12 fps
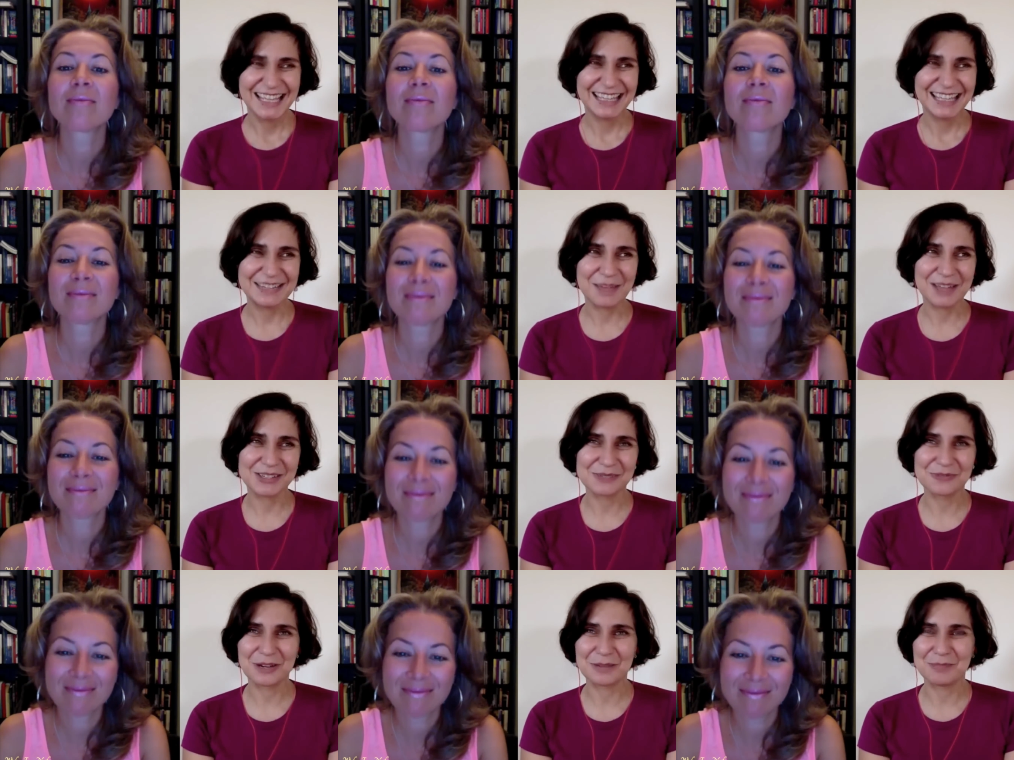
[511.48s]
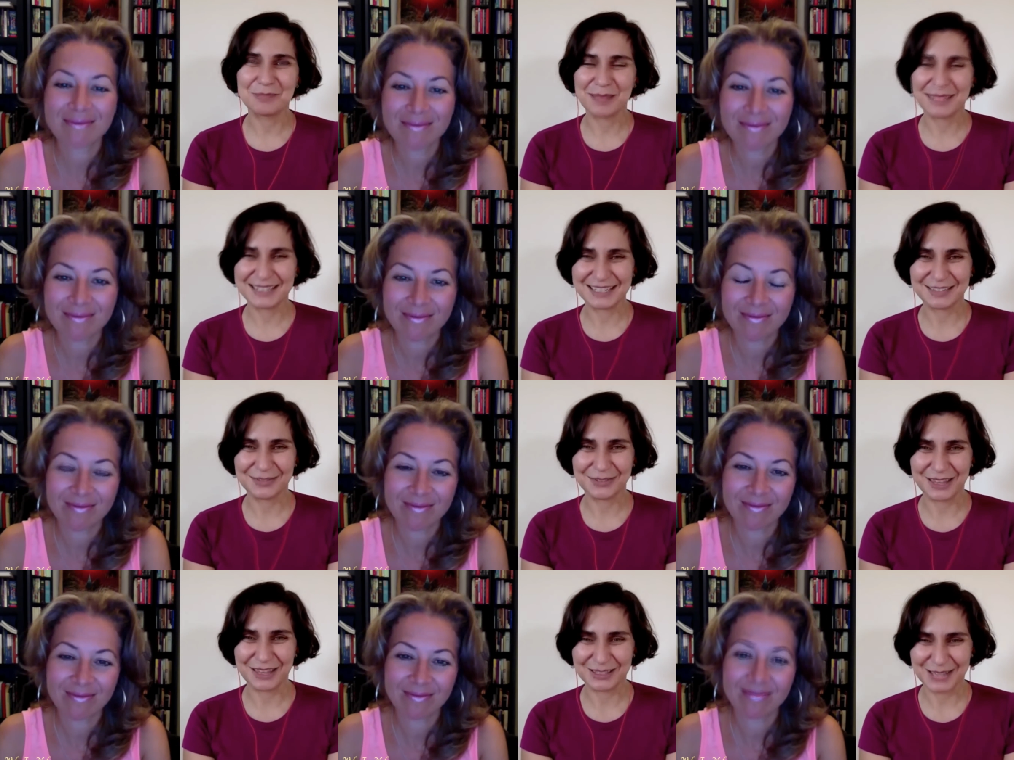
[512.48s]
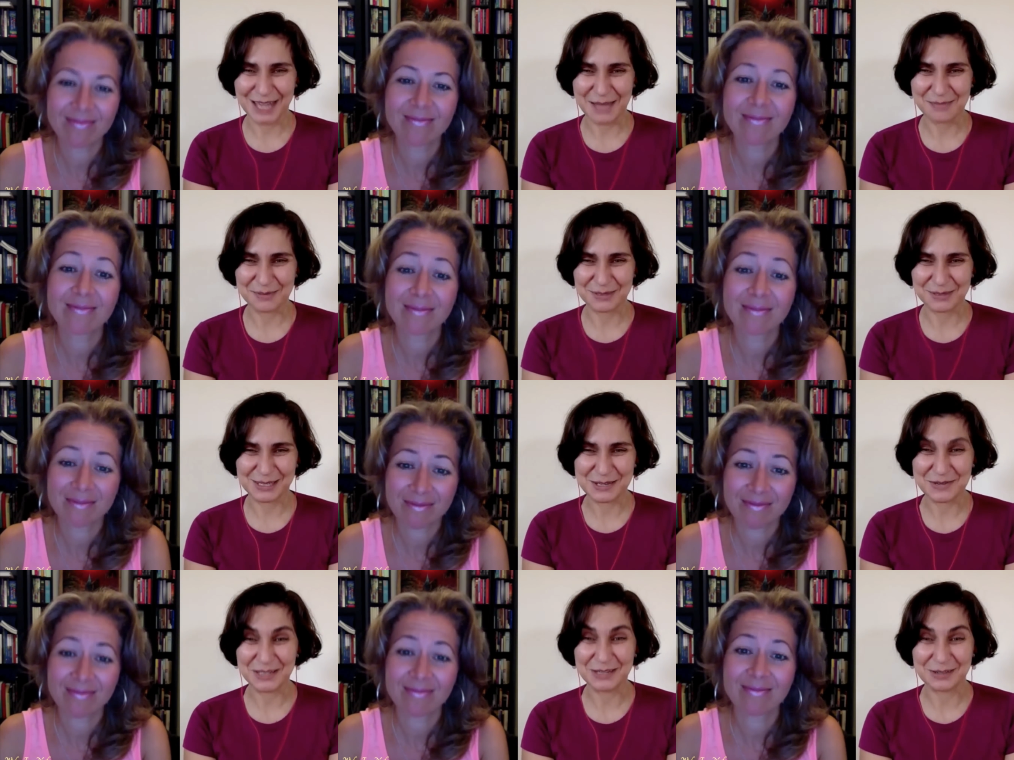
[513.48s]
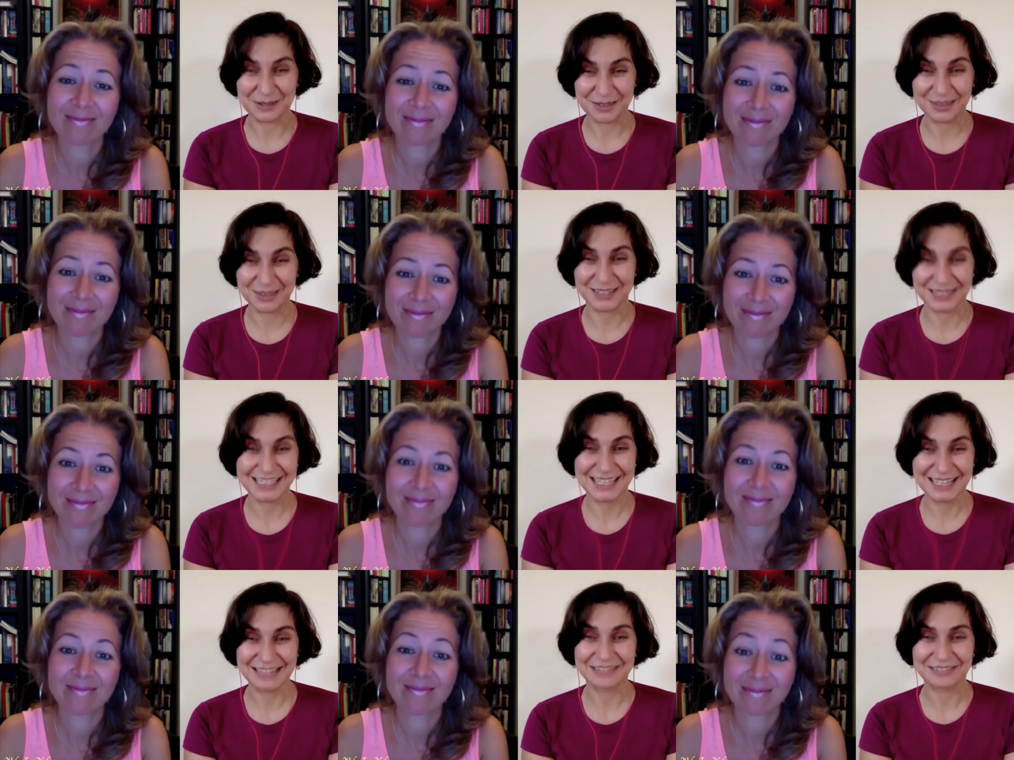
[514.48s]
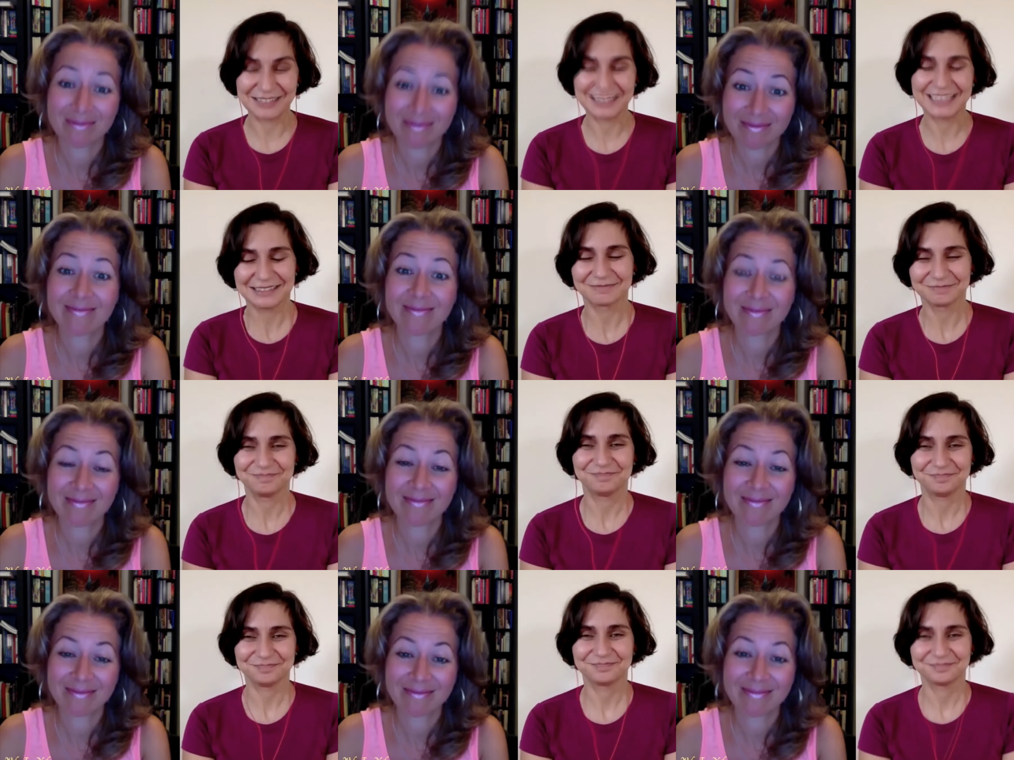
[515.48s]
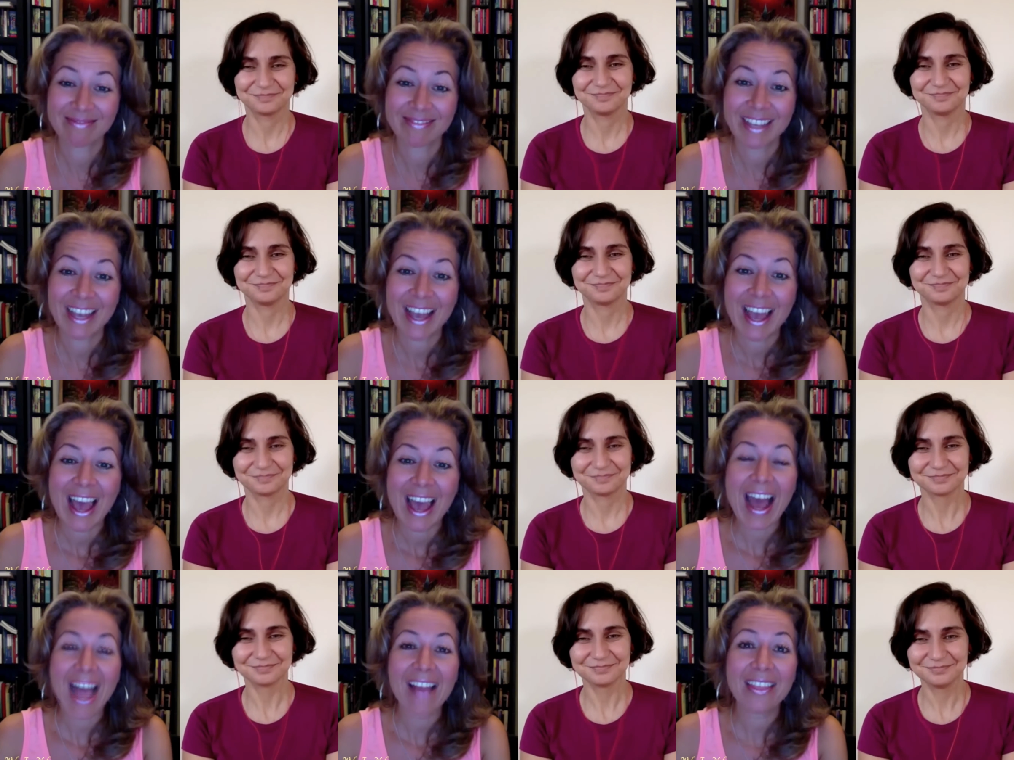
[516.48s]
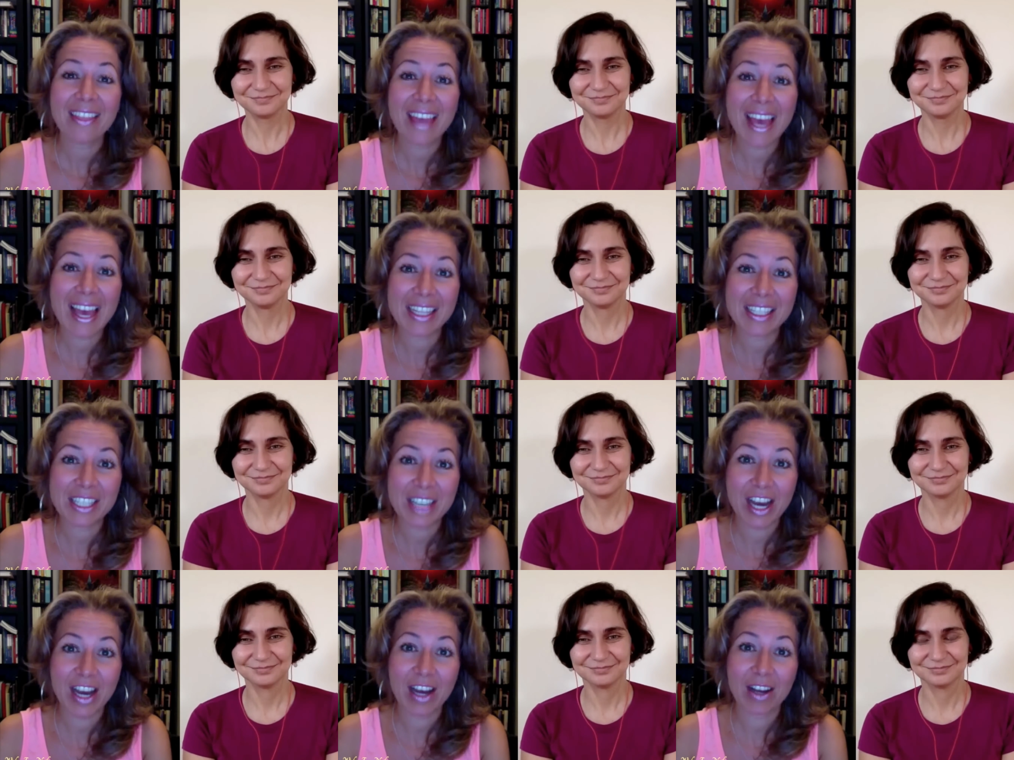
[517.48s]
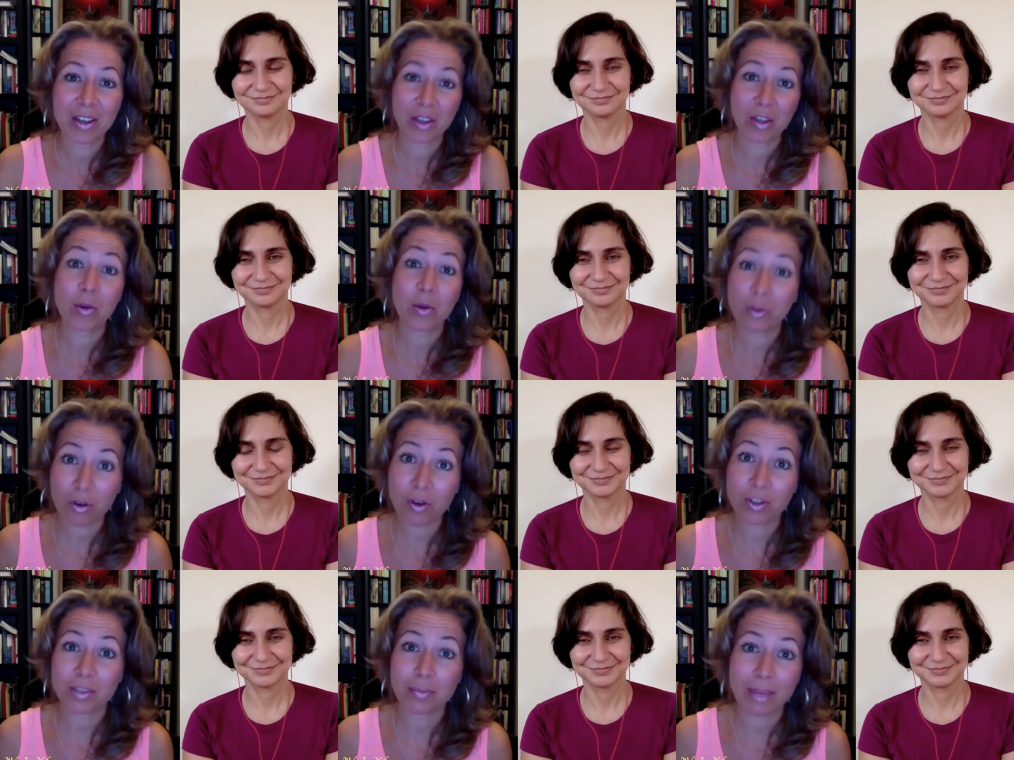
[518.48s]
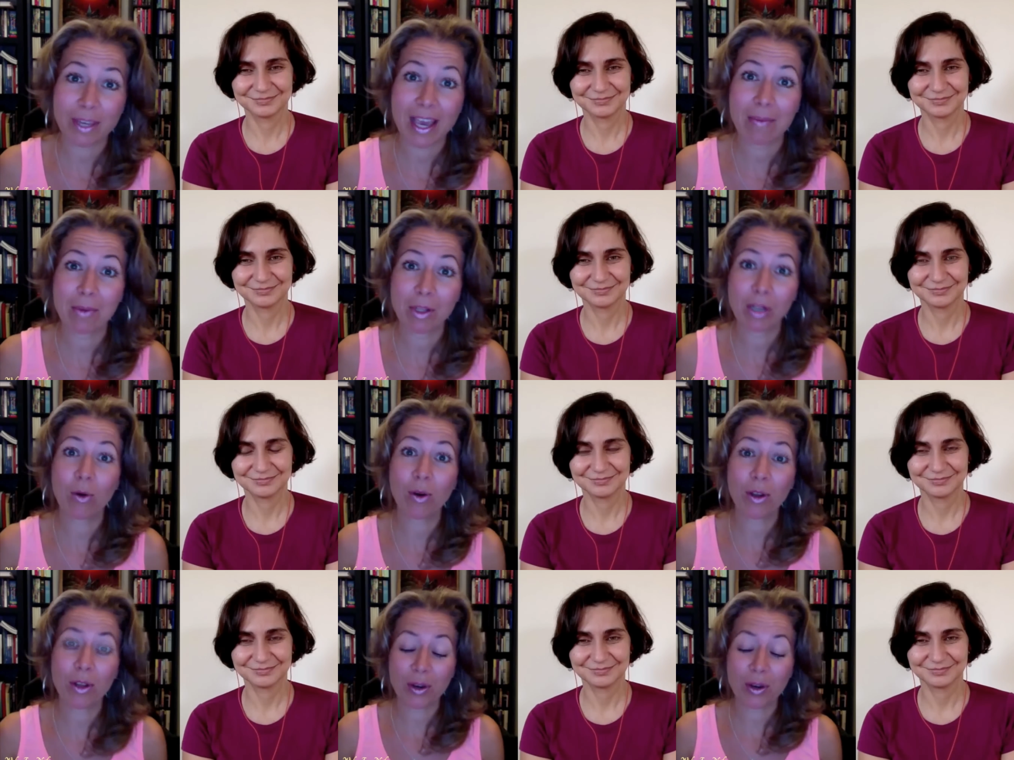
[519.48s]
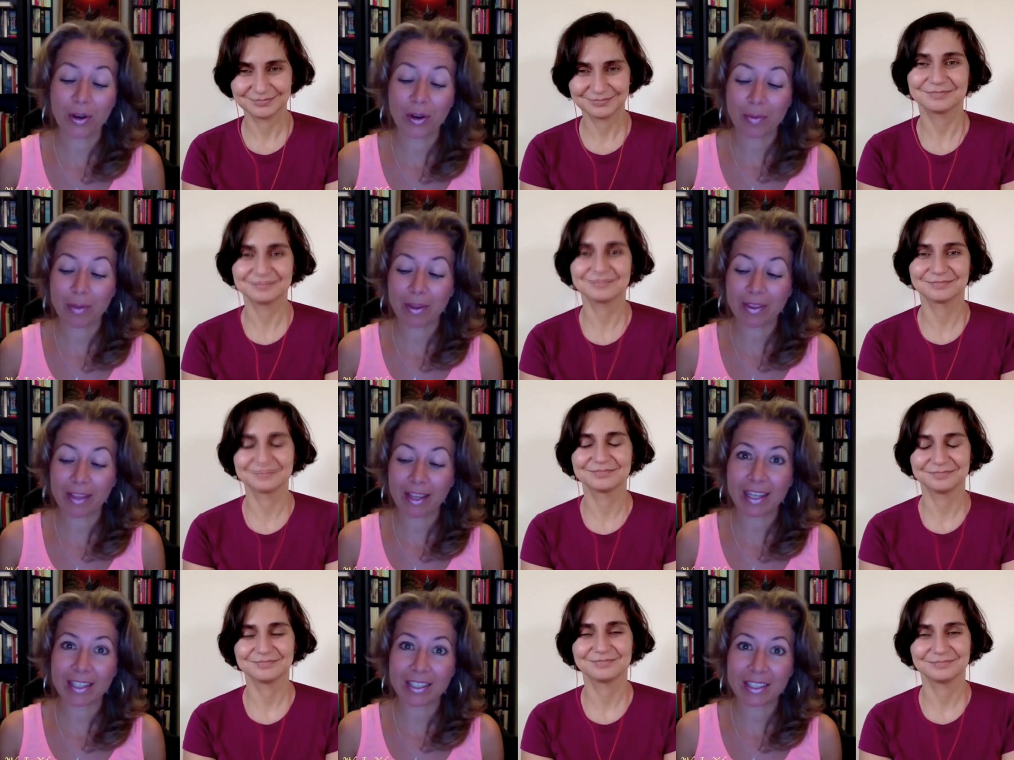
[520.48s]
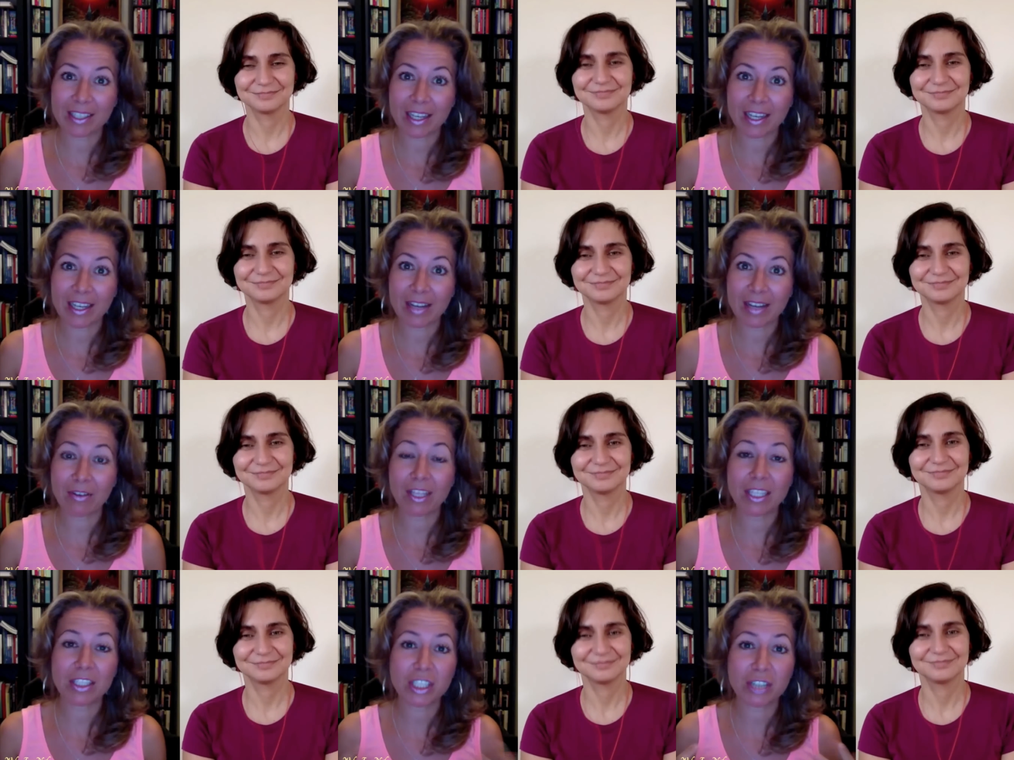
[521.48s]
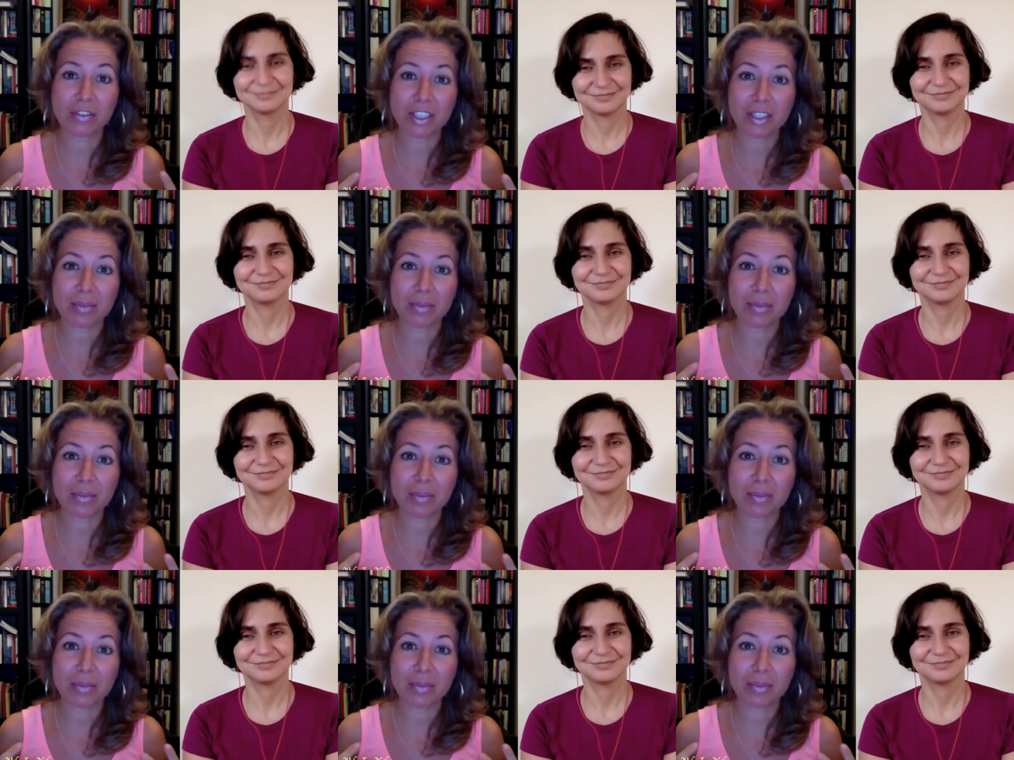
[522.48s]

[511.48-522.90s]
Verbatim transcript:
Speaker 1: And imagine what a blessing for that to happen to you when you're thirteen, right?
Speaker 2: And then uh, you, of course, became a lawyer, but mm. then uh, everything shifted